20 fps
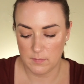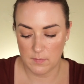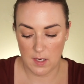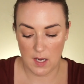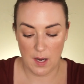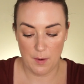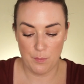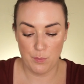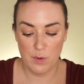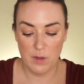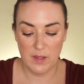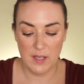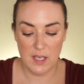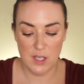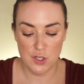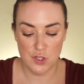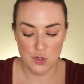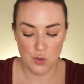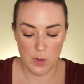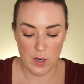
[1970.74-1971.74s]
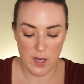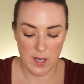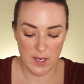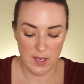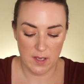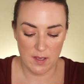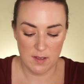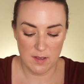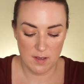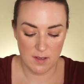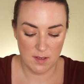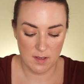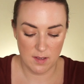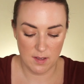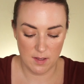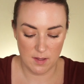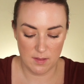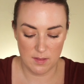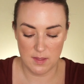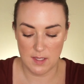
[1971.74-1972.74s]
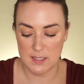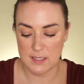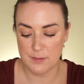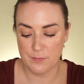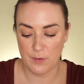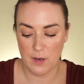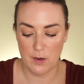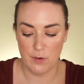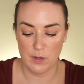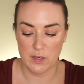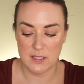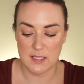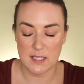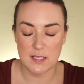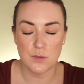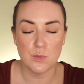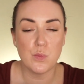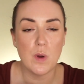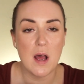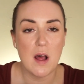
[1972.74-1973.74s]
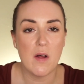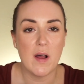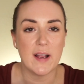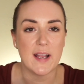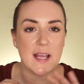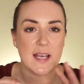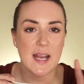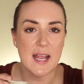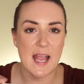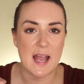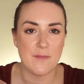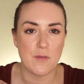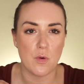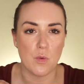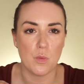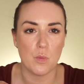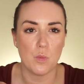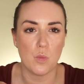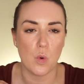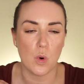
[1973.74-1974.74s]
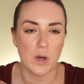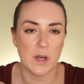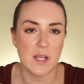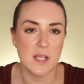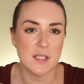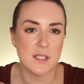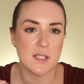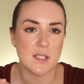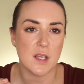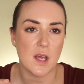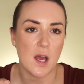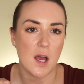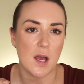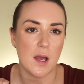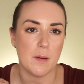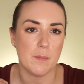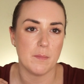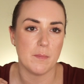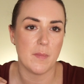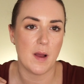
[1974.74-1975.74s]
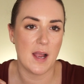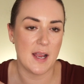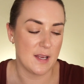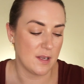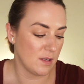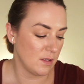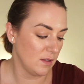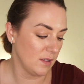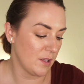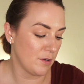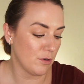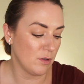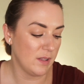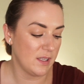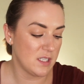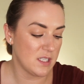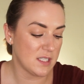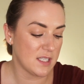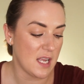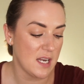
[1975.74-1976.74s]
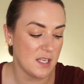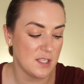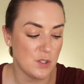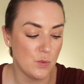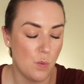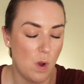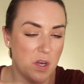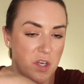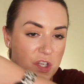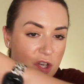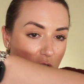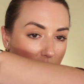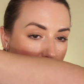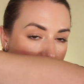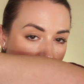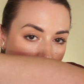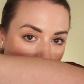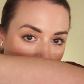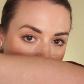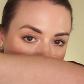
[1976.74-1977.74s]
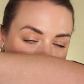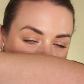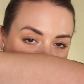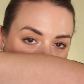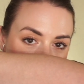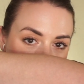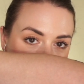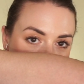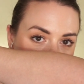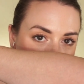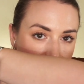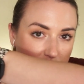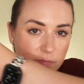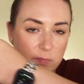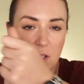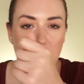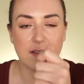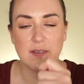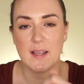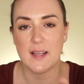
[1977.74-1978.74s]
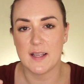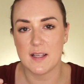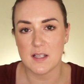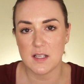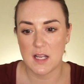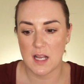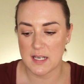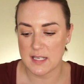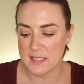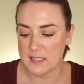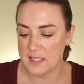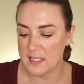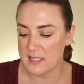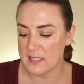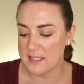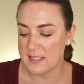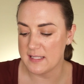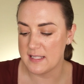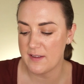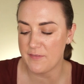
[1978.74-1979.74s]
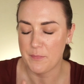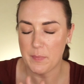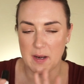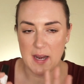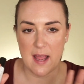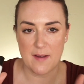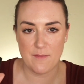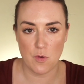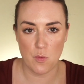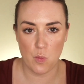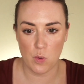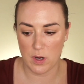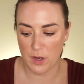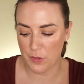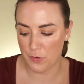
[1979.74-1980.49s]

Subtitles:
really enjoy this fragrance as well. Again, I haven't worn it. I literally just kind of swatched it on my arm and like kind of did a sniff, but I haven't worn it